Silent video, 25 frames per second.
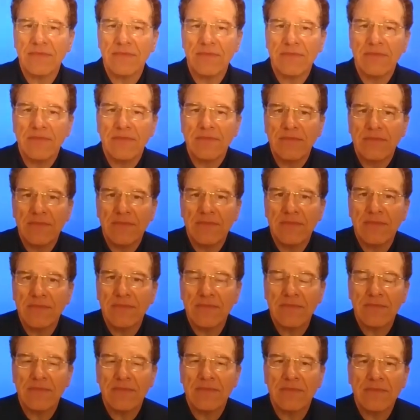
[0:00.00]

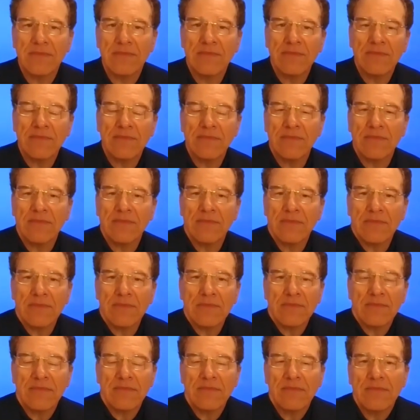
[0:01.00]

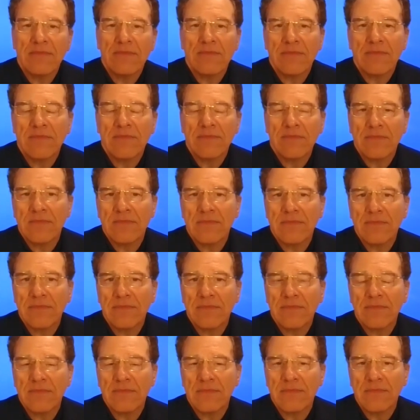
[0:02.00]

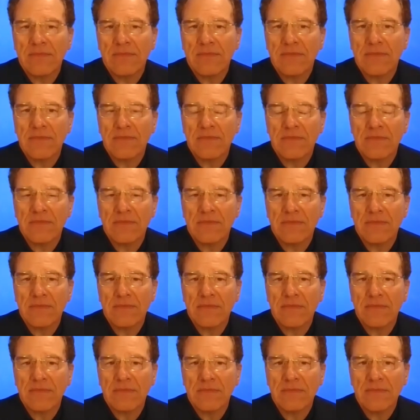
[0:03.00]

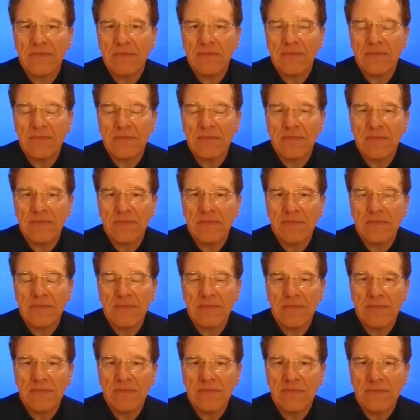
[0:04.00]

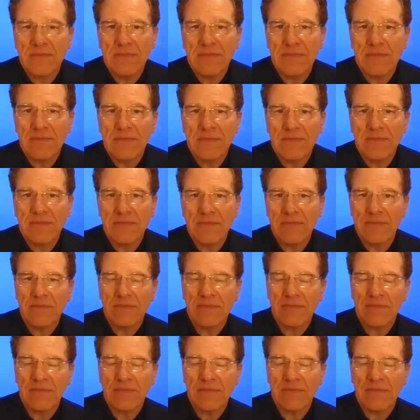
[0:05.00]
[no speech]